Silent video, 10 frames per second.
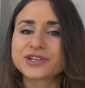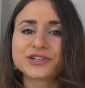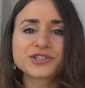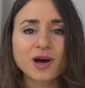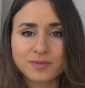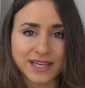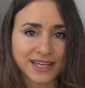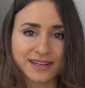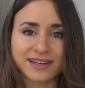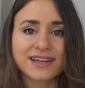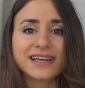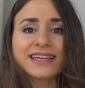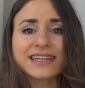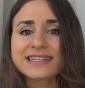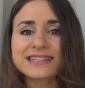Your job can
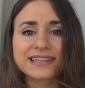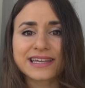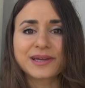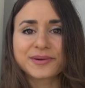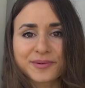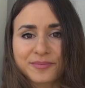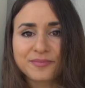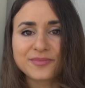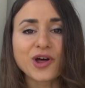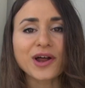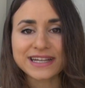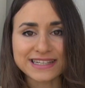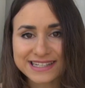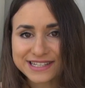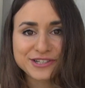easily not
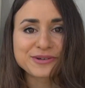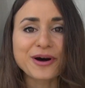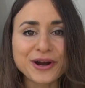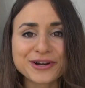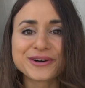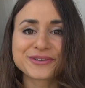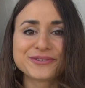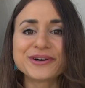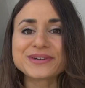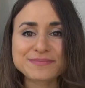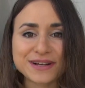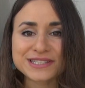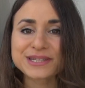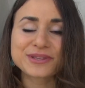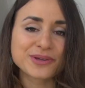exist tomorrow,
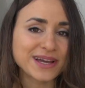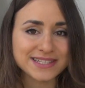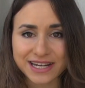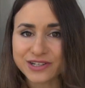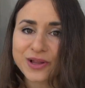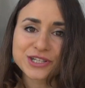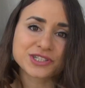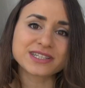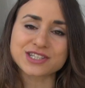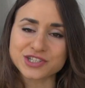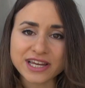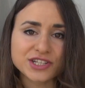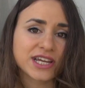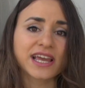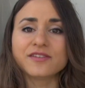especially with the way technology is
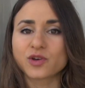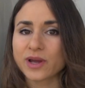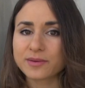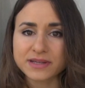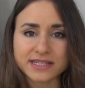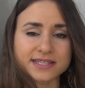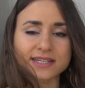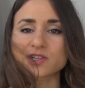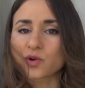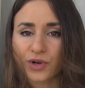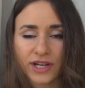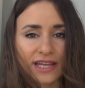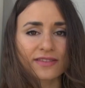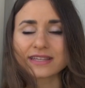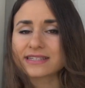changing and the way businesses are
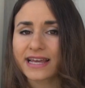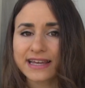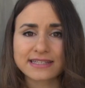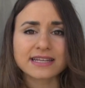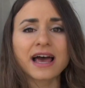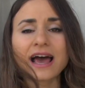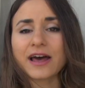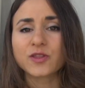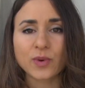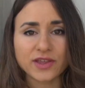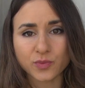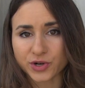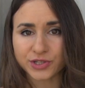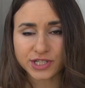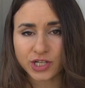working these days and the way the
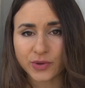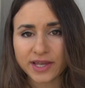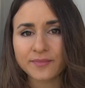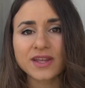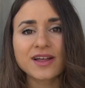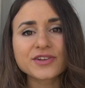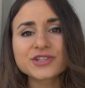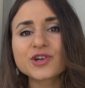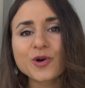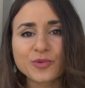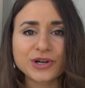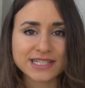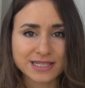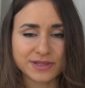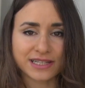world is going. There's no more
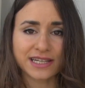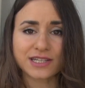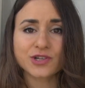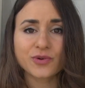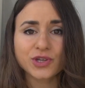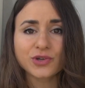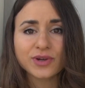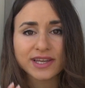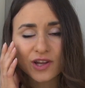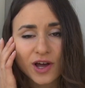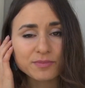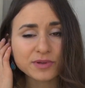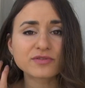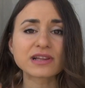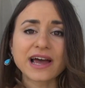stability. So you cannot
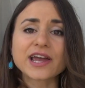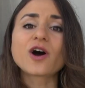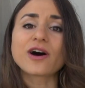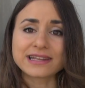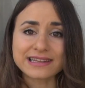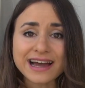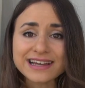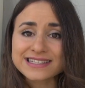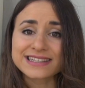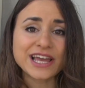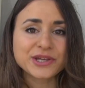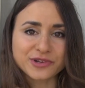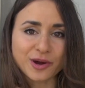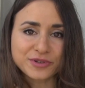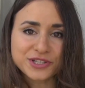be relying on luck to get you
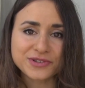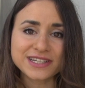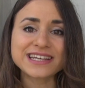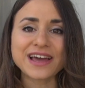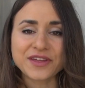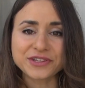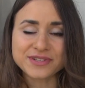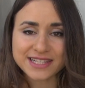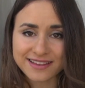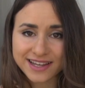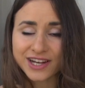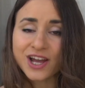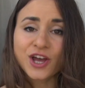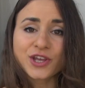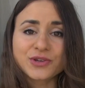an opportunity and then you stay there.
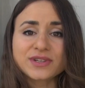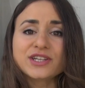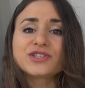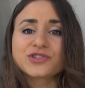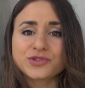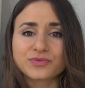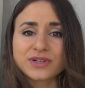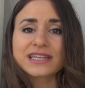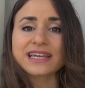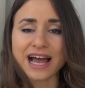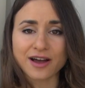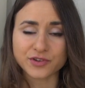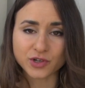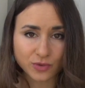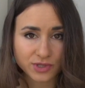You need to really have
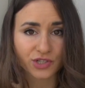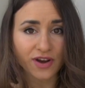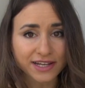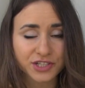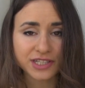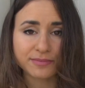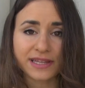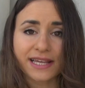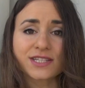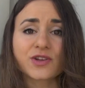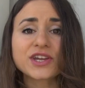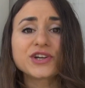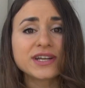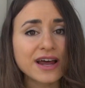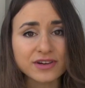your own strategy in place so that
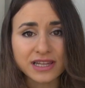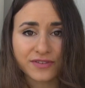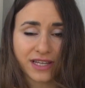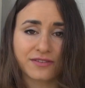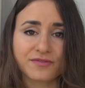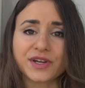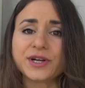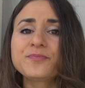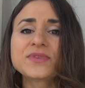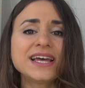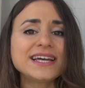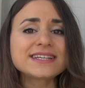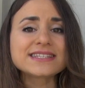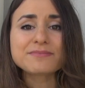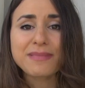you're never living in fear. It
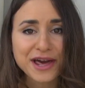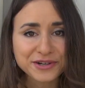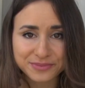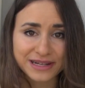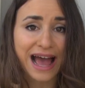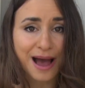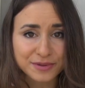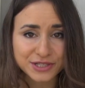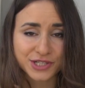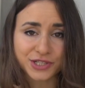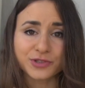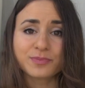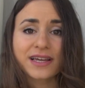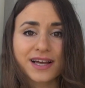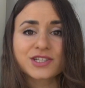doesn't matter what happens to you,
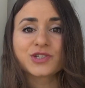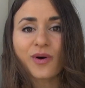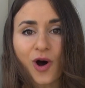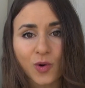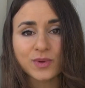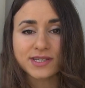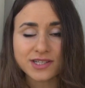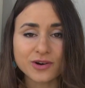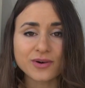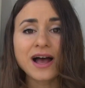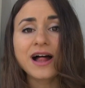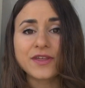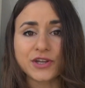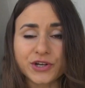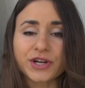because you always know
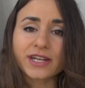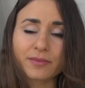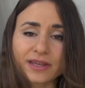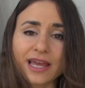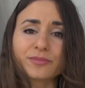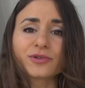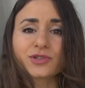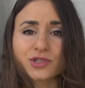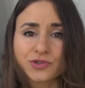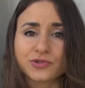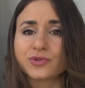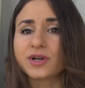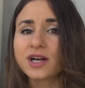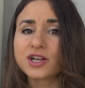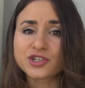that you're going to be able to
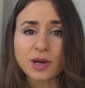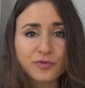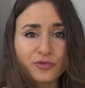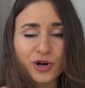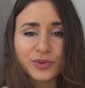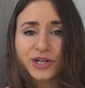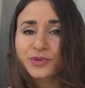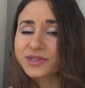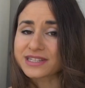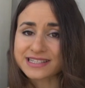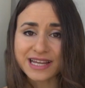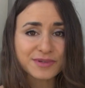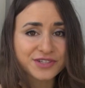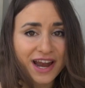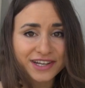jump forward with the
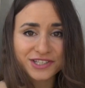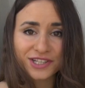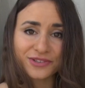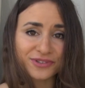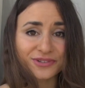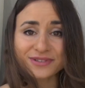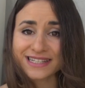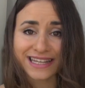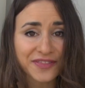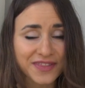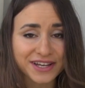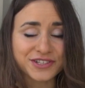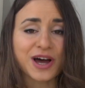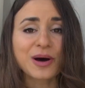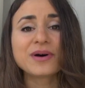same strategy you used to get that
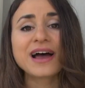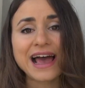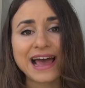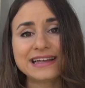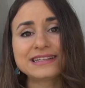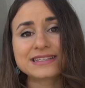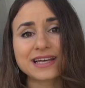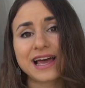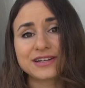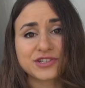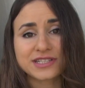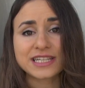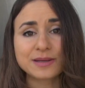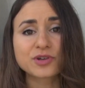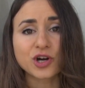job and just
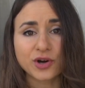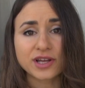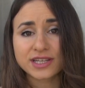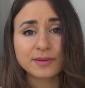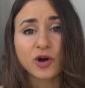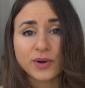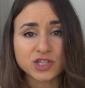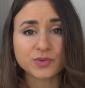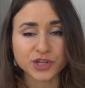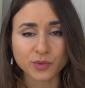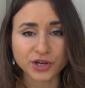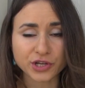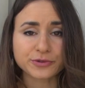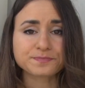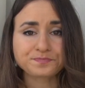keep going to where you want
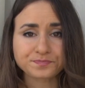to go.